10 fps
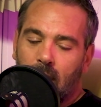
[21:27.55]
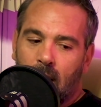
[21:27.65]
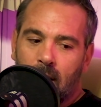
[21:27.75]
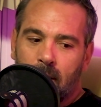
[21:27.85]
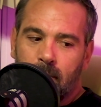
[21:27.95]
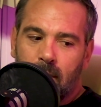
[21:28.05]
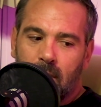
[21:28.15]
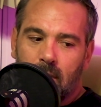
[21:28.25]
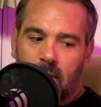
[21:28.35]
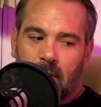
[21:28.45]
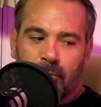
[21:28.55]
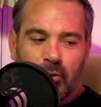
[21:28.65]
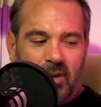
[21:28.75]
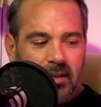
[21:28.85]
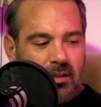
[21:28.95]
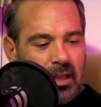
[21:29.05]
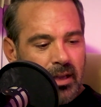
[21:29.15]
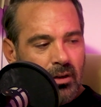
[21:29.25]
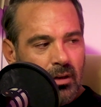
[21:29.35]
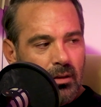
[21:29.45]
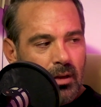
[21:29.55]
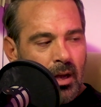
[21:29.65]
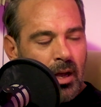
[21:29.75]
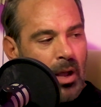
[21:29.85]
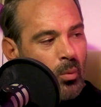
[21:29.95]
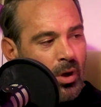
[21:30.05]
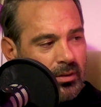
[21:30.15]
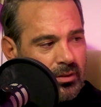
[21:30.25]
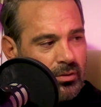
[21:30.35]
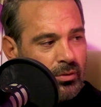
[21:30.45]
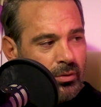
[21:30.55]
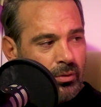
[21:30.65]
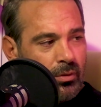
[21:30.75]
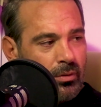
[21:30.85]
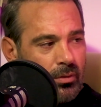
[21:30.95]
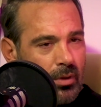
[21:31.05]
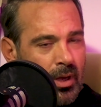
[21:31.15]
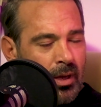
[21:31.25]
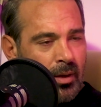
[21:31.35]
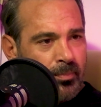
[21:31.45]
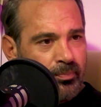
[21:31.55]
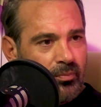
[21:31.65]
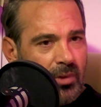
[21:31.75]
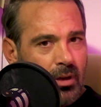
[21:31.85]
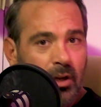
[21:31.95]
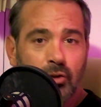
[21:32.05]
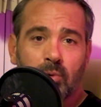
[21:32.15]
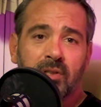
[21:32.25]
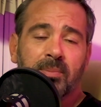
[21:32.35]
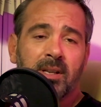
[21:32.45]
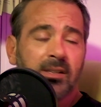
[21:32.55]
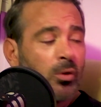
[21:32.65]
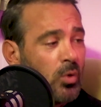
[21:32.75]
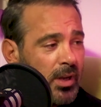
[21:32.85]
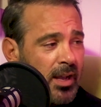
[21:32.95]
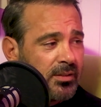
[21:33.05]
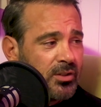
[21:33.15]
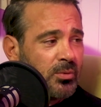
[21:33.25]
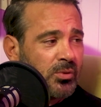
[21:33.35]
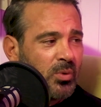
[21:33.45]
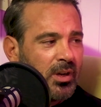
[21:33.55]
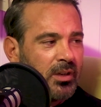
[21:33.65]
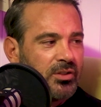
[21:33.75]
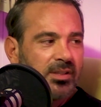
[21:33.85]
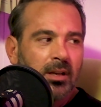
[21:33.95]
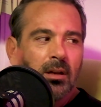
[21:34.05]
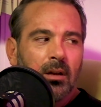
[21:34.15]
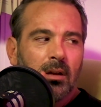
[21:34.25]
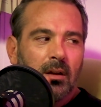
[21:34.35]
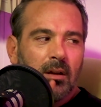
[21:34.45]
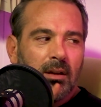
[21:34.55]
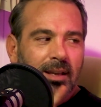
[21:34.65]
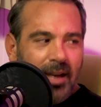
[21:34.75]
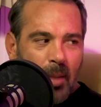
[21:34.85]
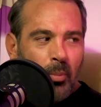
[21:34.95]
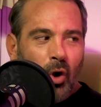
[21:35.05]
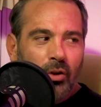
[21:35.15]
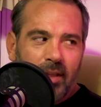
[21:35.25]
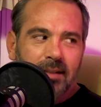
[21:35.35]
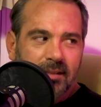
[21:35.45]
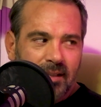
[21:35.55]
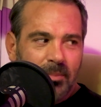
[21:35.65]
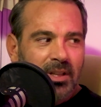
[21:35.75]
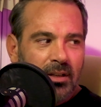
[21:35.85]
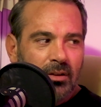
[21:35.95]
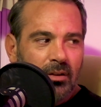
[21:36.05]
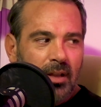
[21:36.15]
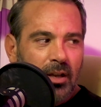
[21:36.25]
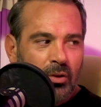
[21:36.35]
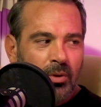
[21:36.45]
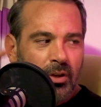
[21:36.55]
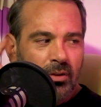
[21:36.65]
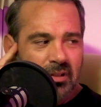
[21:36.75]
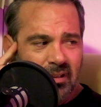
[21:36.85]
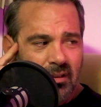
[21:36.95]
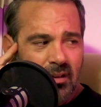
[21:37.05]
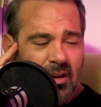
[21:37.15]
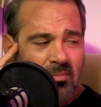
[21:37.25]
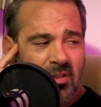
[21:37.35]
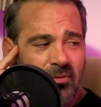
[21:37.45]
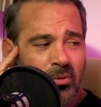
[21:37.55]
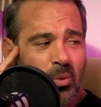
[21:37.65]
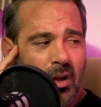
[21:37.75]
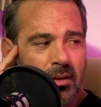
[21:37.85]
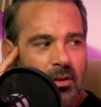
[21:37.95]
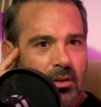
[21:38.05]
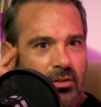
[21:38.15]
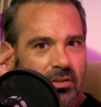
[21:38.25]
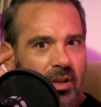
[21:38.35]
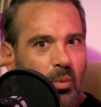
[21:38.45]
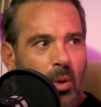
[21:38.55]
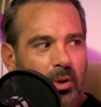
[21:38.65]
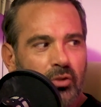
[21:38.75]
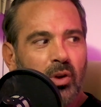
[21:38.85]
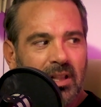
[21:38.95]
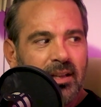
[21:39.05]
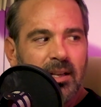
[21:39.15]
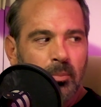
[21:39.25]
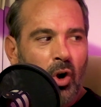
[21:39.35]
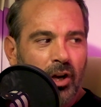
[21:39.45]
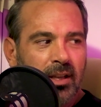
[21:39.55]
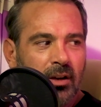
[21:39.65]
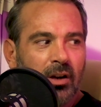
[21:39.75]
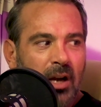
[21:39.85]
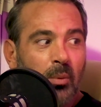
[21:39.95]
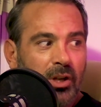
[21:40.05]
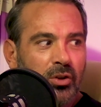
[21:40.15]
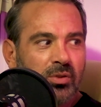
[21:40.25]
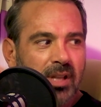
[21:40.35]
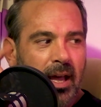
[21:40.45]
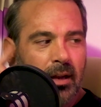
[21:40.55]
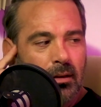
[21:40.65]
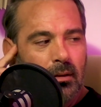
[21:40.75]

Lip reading: A few days later, I walked into George's place in Courthouse, and she was working. She said, "Can I borrow that steam cleaner that you were using?" And I'm like, "For what?" She's like, "Well, I want to do a cleaning party here, and I want to use that."